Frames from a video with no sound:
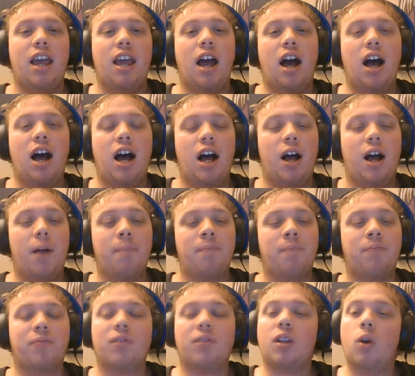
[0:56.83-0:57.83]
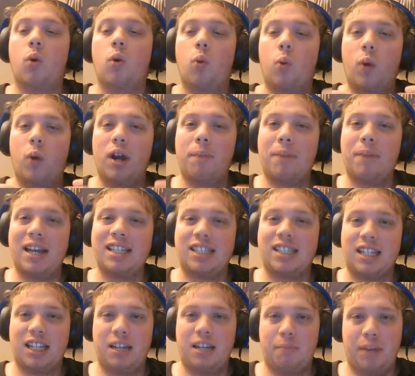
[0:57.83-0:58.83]
What it
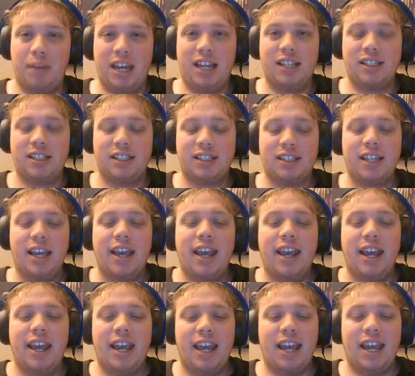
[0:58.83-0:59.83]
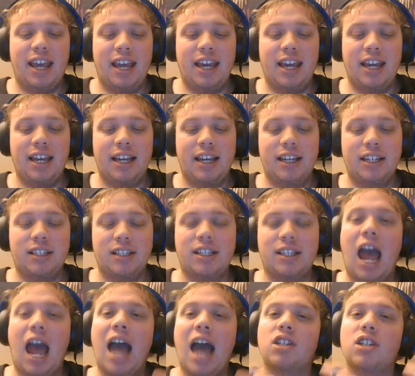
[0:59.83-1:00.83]
basically means is
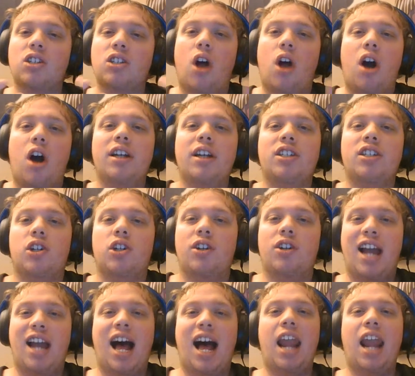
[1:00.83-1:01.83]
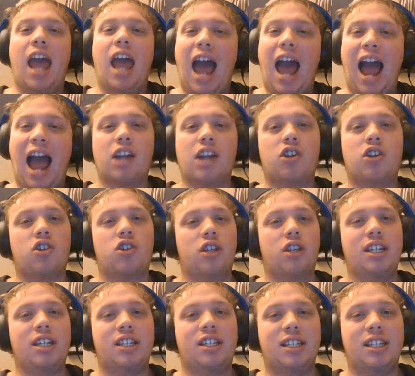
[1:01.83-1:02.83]
as long as you're not
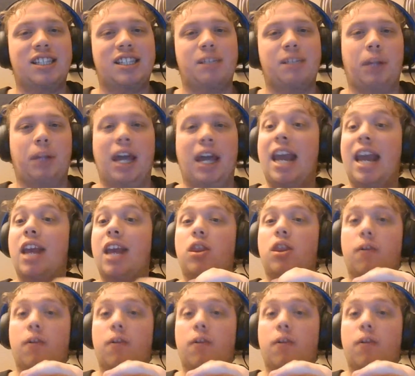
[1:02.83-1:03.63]
actually displaying the